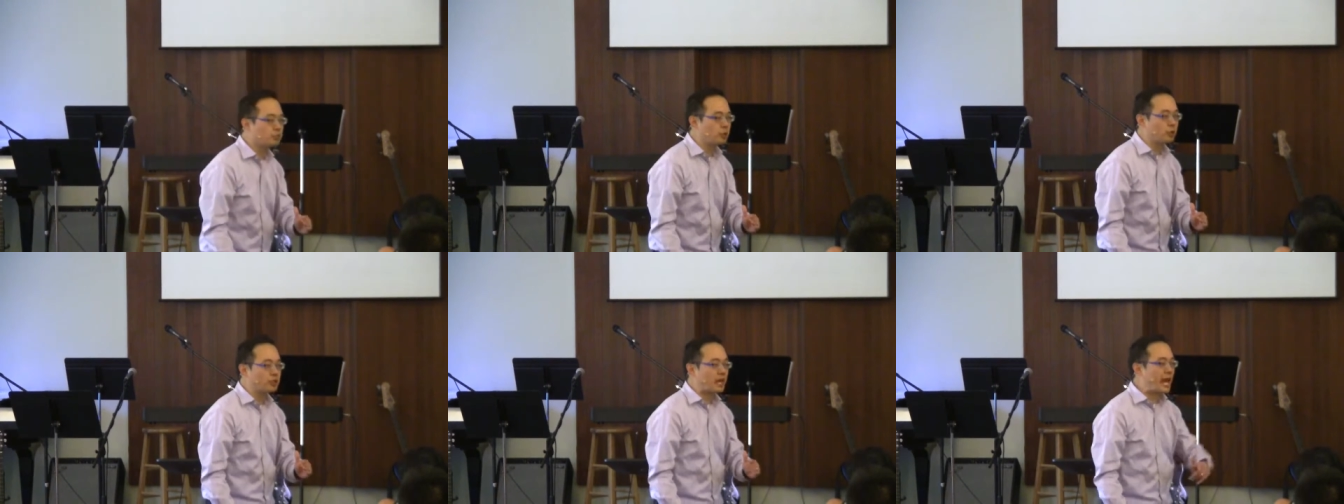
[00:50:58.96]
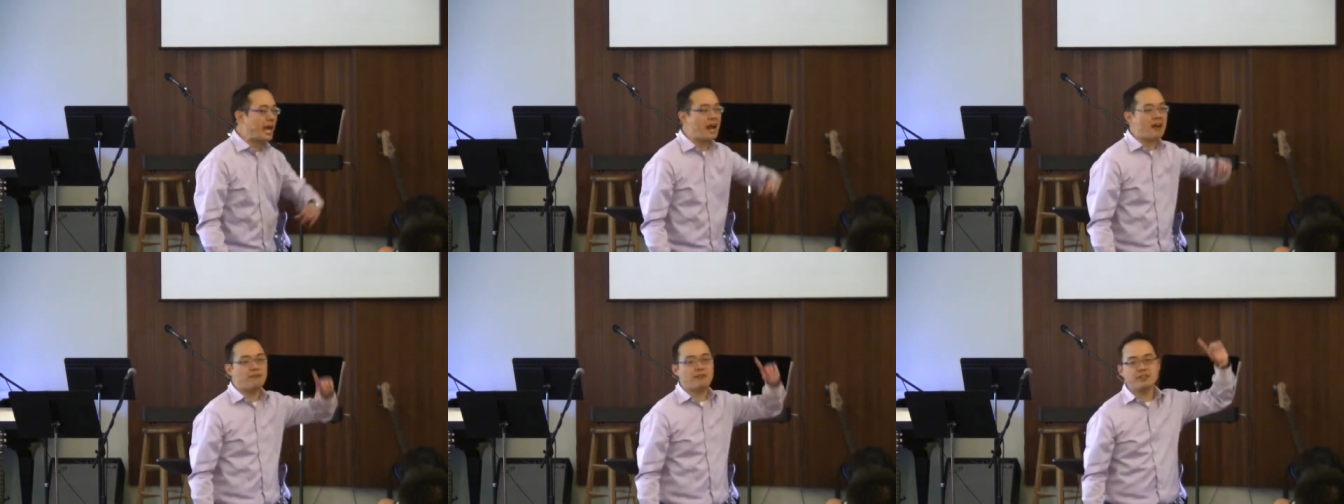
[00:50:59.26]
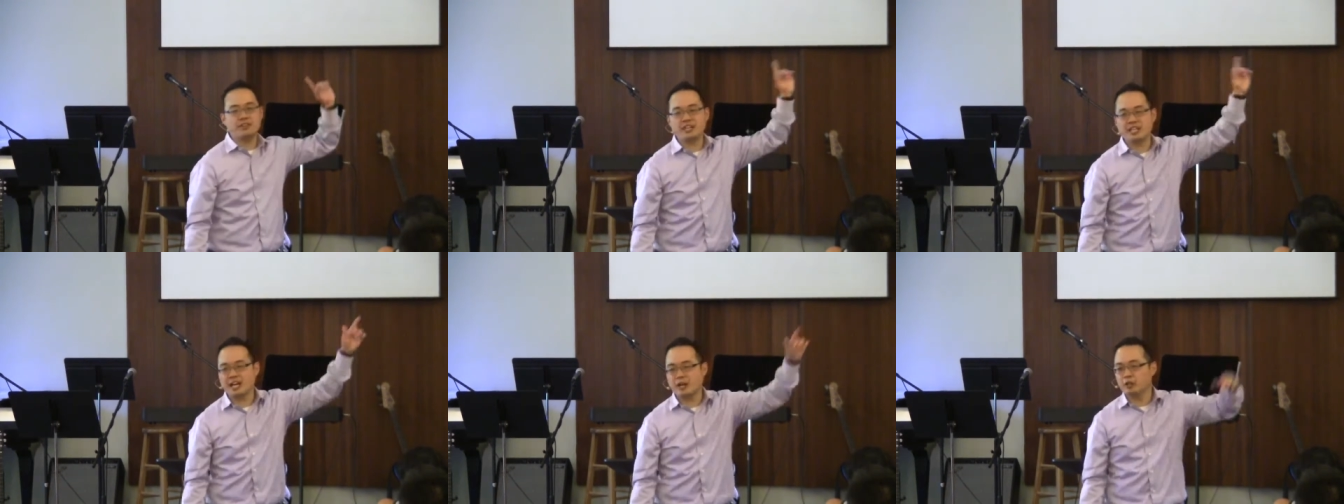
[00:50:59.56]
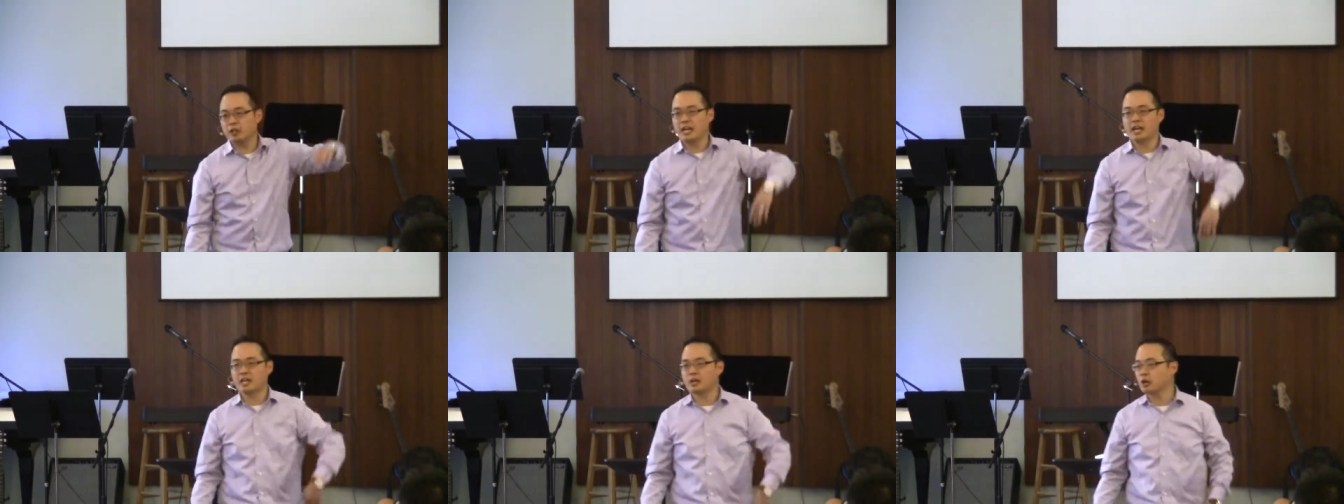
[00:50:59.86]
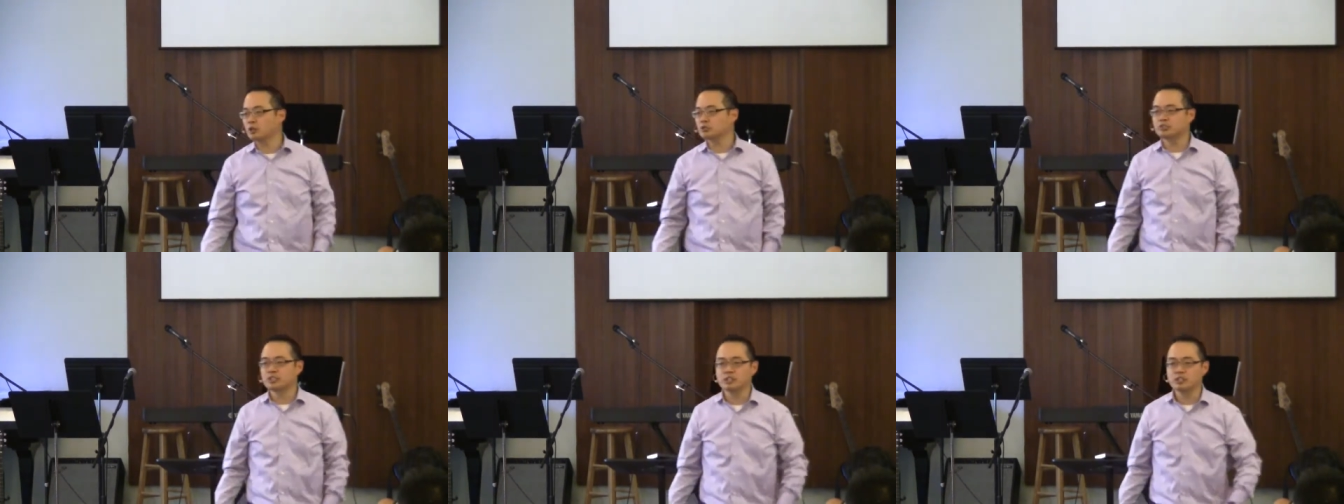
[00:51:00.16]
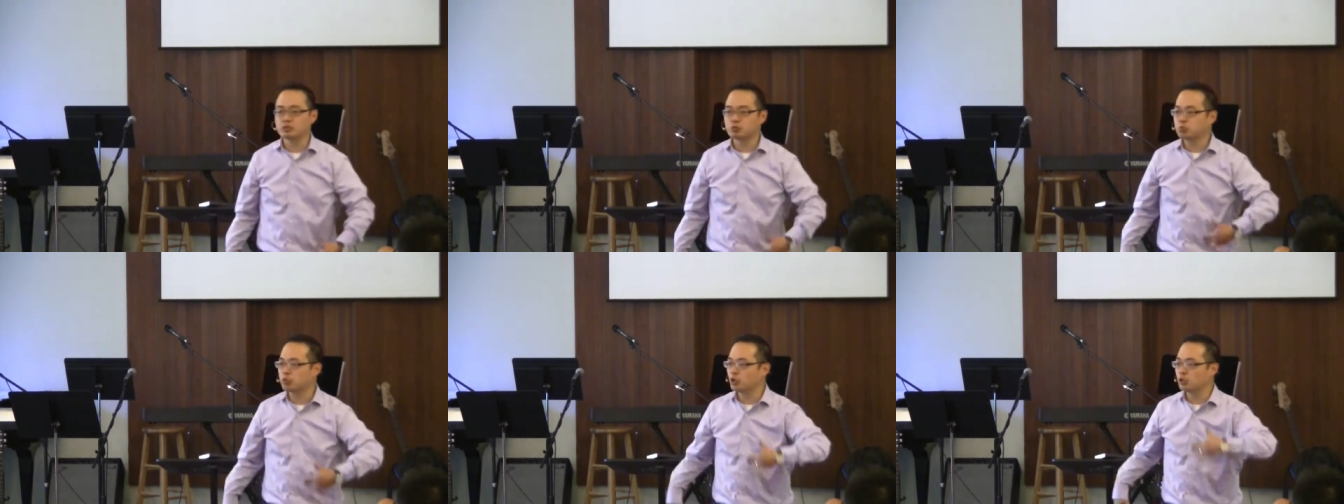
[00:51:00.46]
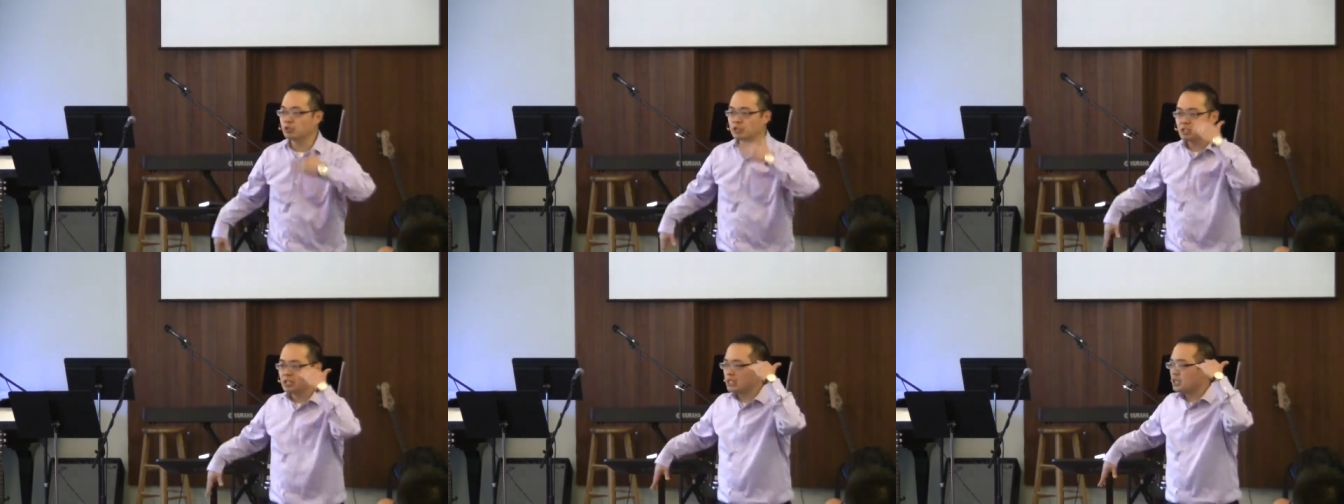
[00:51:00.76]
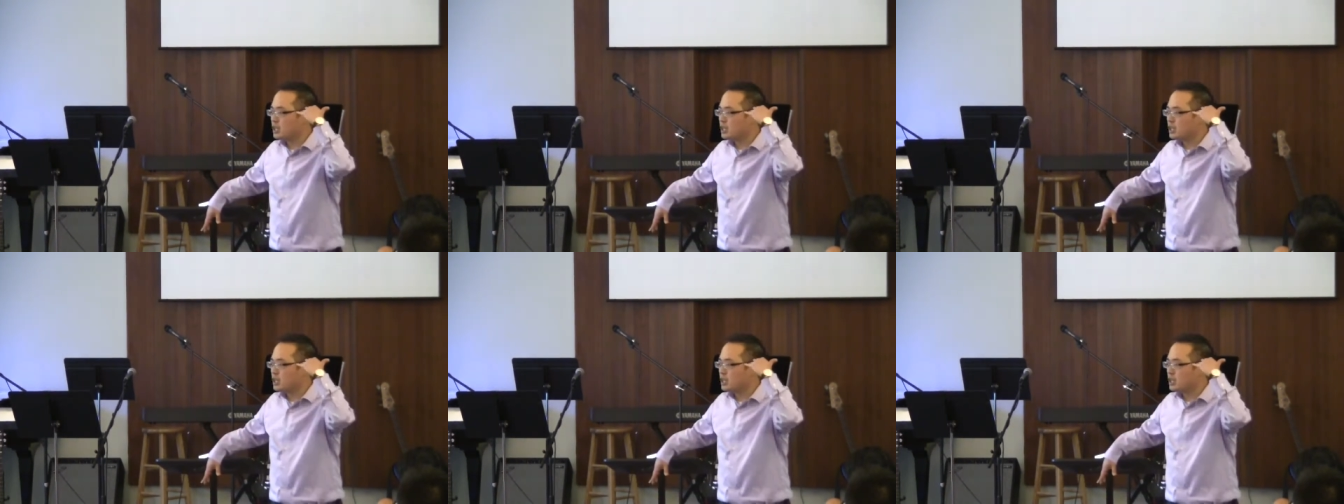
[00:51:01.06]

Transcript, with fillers: world. Everything eh, else in this world,